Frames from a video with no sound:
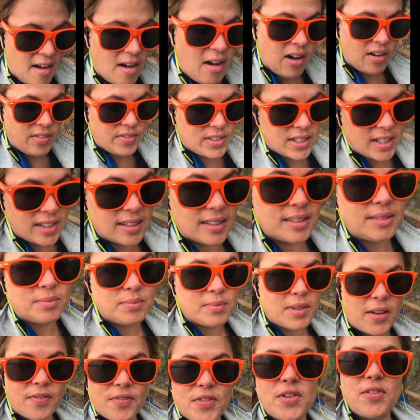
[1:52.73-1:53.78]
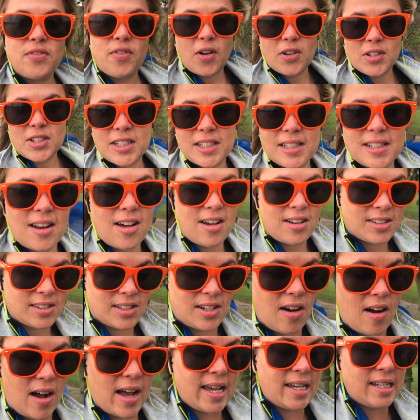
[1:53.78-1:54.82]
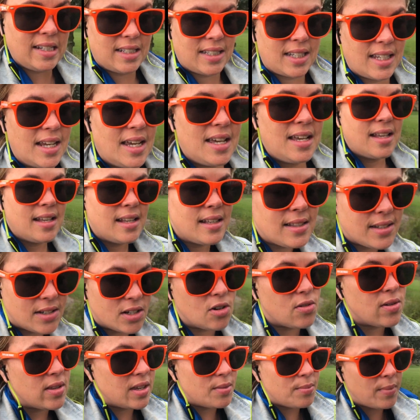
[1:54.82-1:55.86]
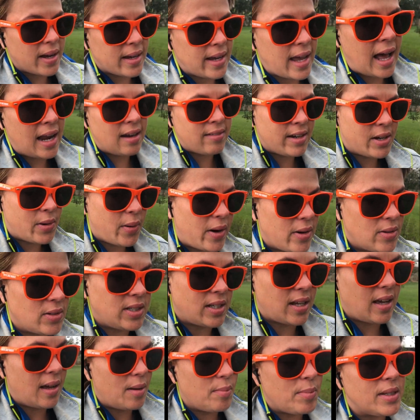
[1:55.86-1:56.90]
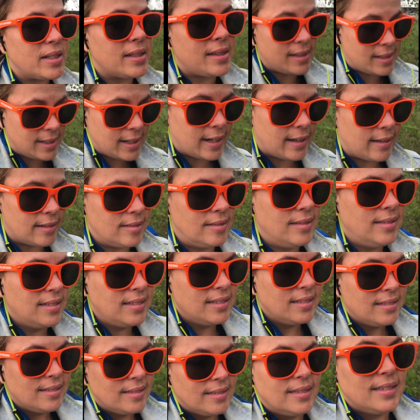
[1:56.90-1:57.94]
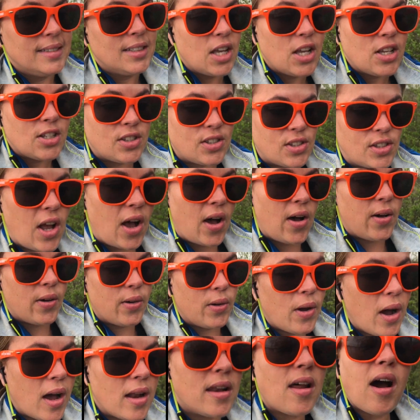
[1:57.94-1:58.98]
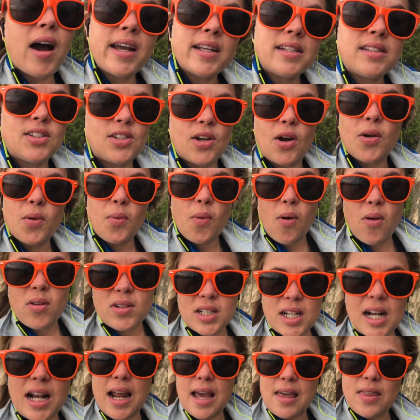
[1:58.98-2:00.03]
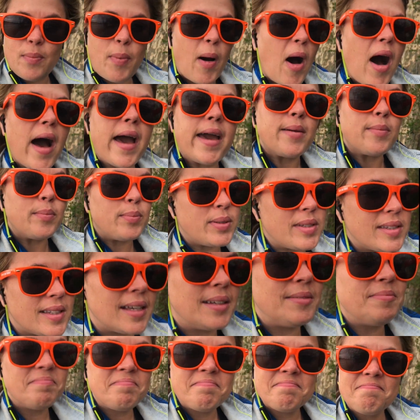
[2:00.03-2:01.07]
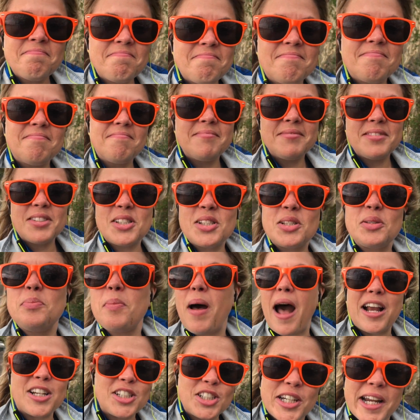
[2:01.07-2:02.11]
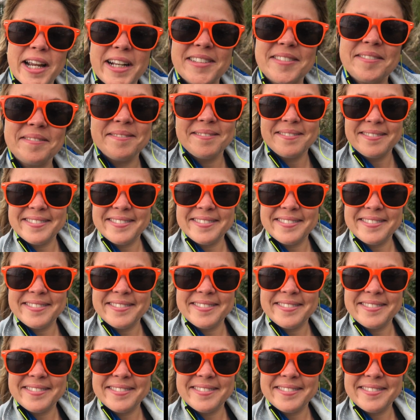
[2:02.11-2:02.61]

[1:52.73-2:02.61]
after a few vodkas last night. Still within my calorie quota, but still. So a nice dog walk to clear the pipes. Smashing.